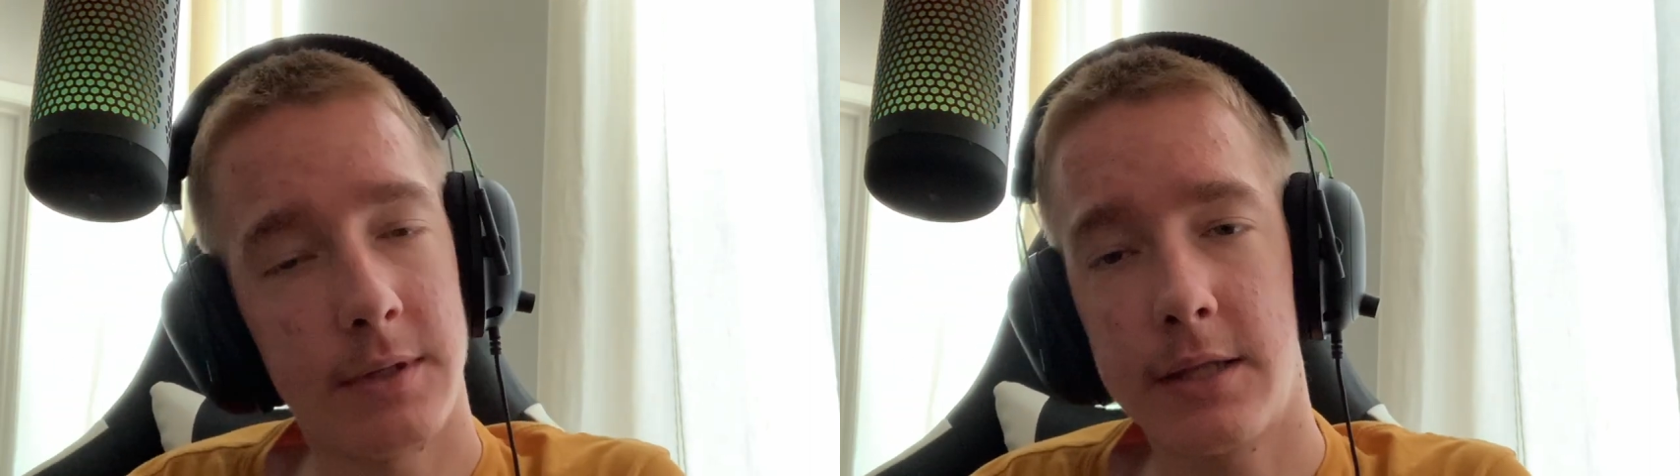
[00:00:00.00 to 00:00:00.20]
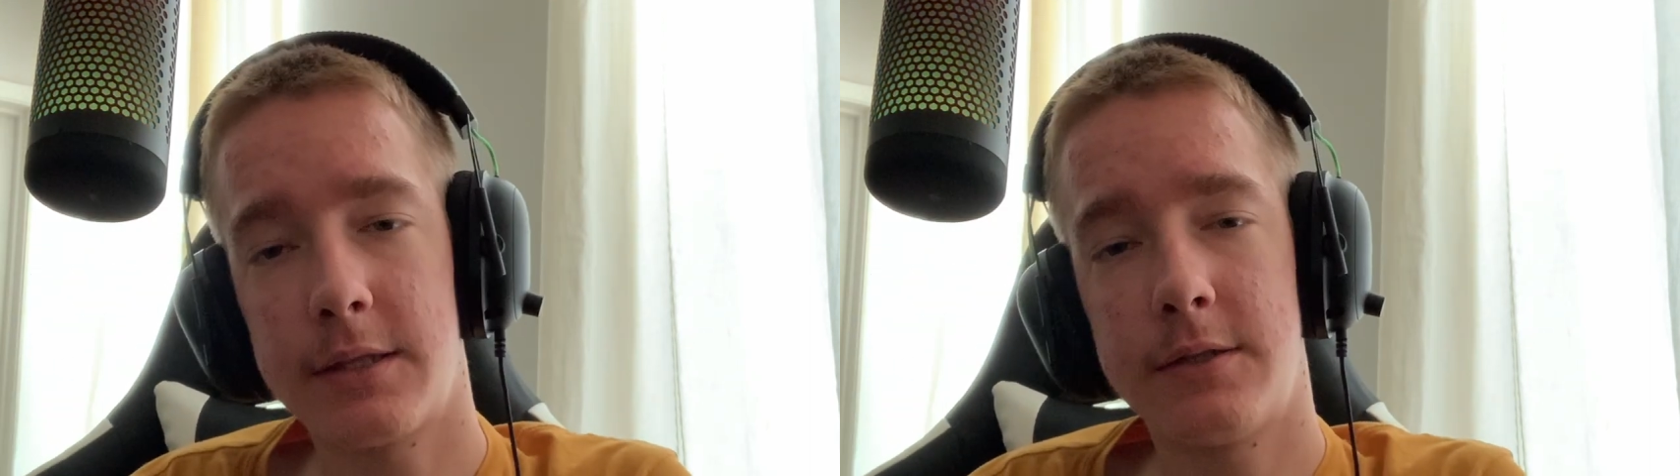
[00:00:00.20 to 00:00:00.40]

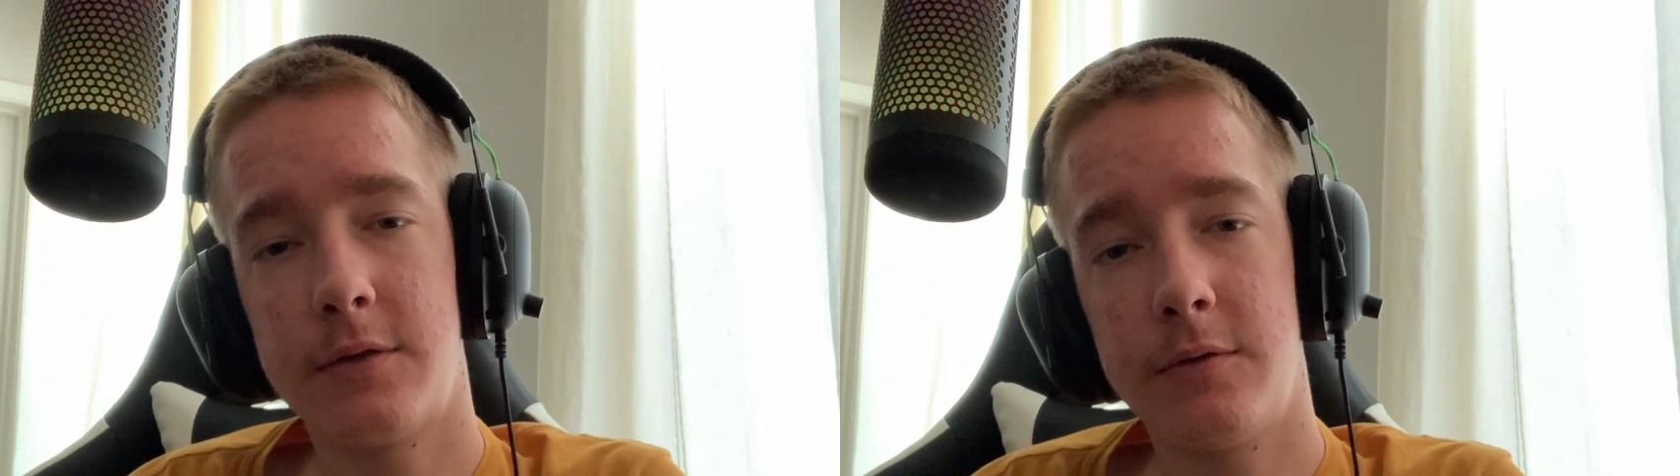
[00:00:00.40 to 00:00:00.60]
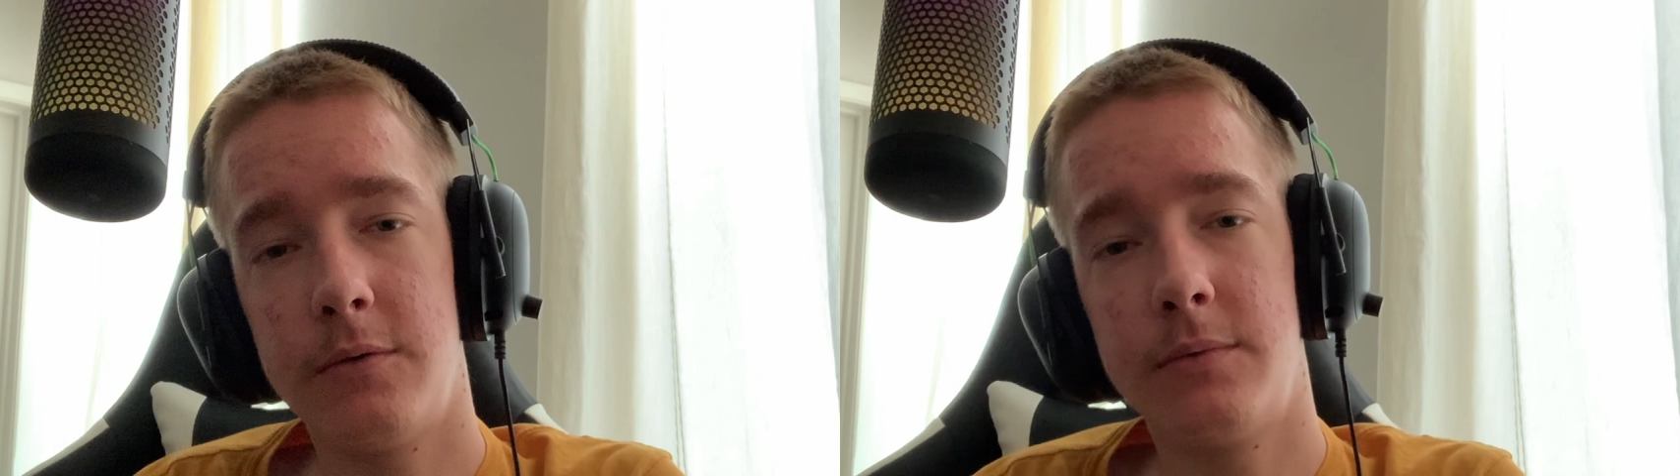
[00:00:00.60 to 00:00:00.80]
Nothing
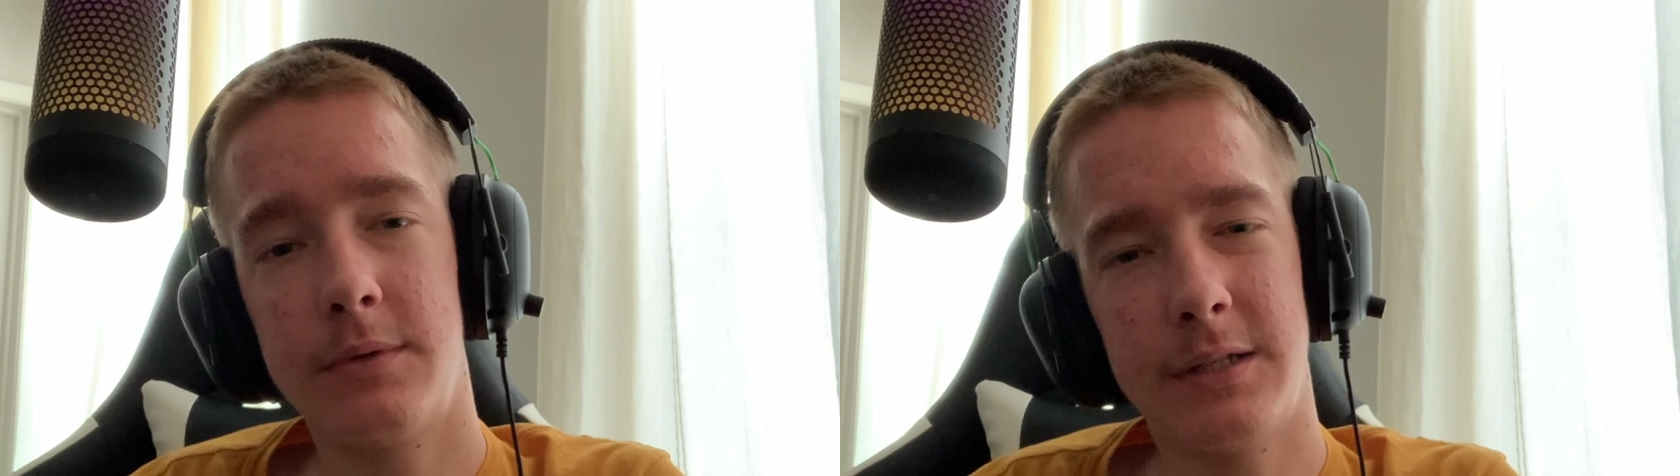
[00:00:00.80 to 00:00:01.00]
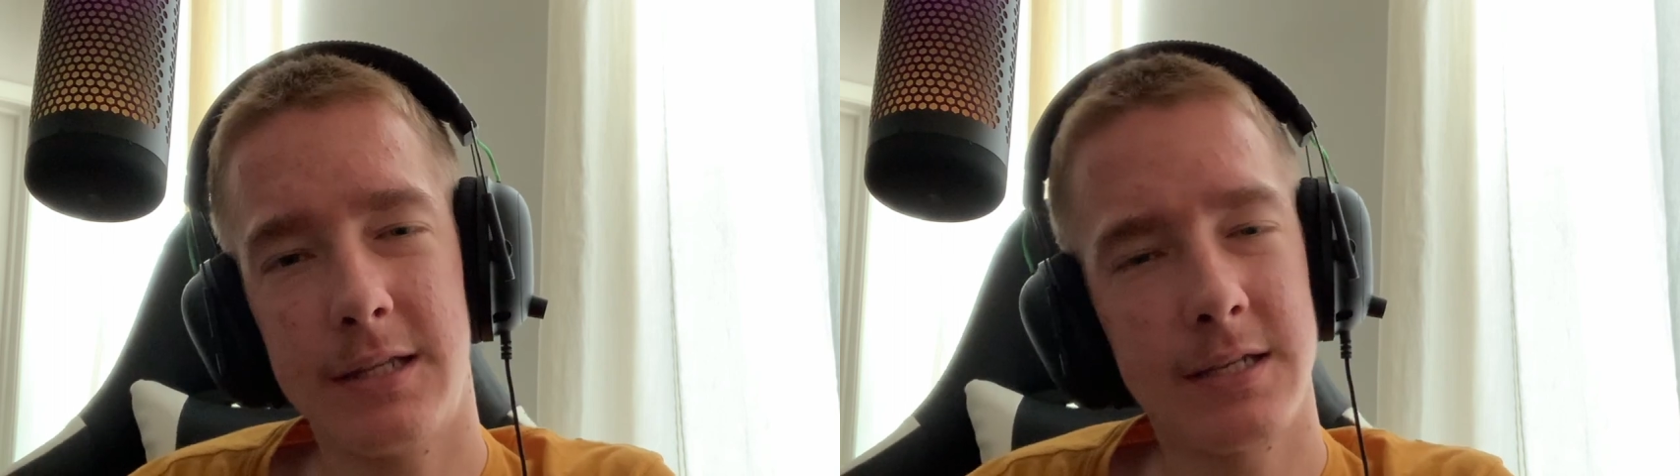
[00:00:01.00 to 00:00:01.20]
to...
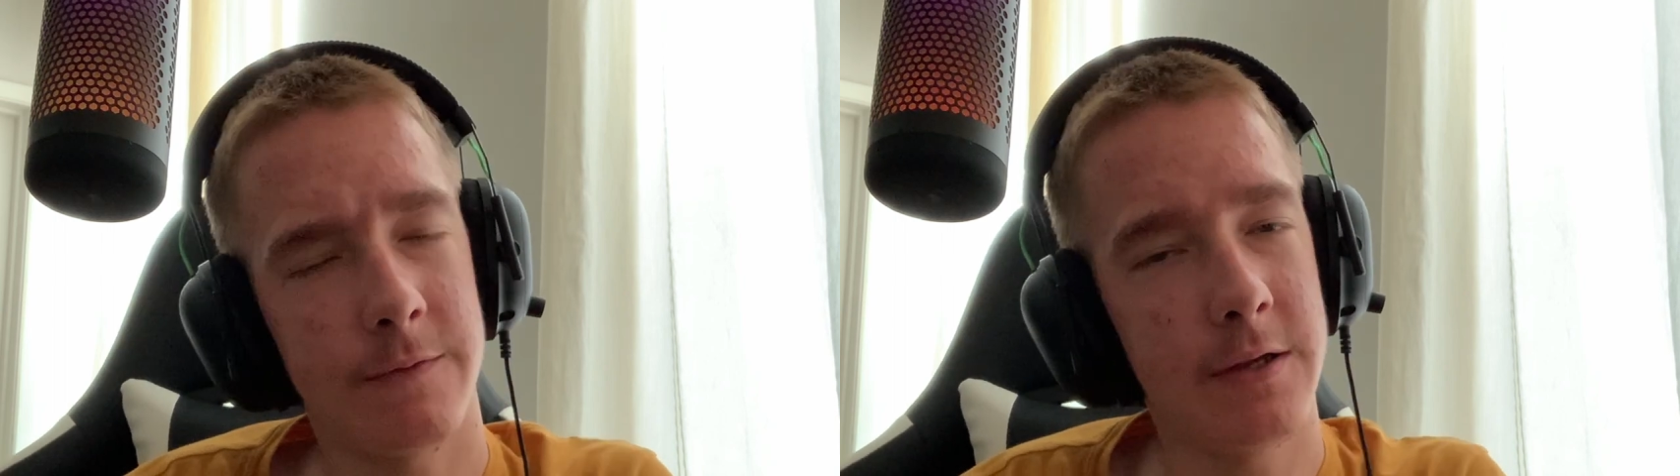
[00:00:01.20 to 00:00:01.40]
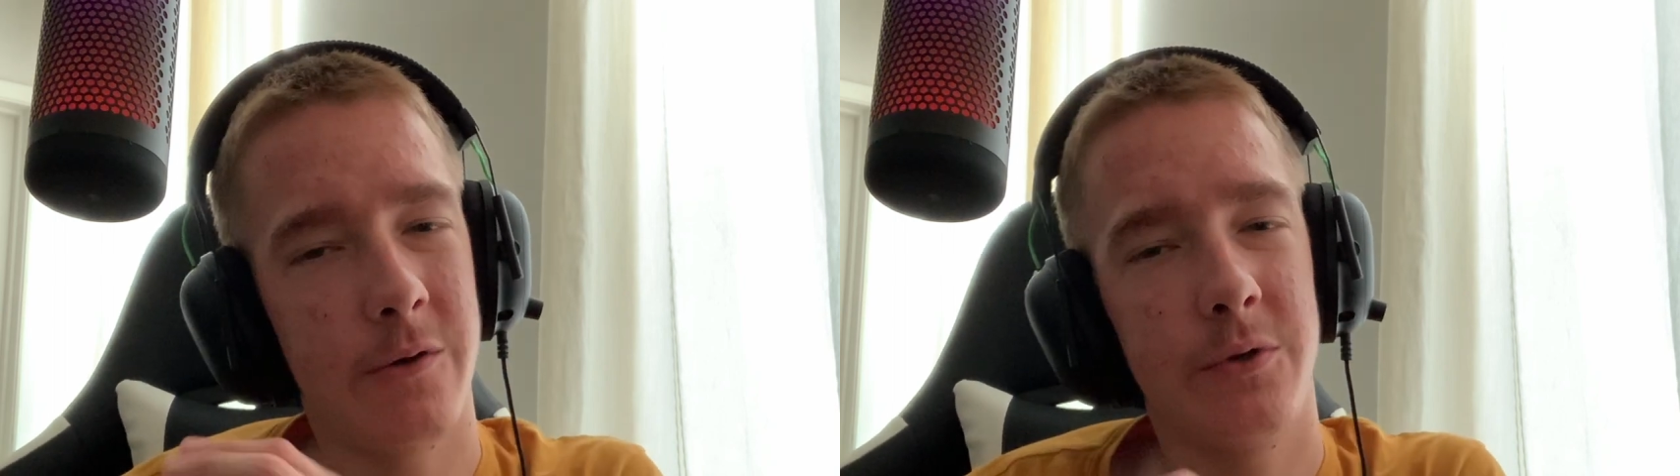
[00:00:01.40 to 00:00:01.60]
This video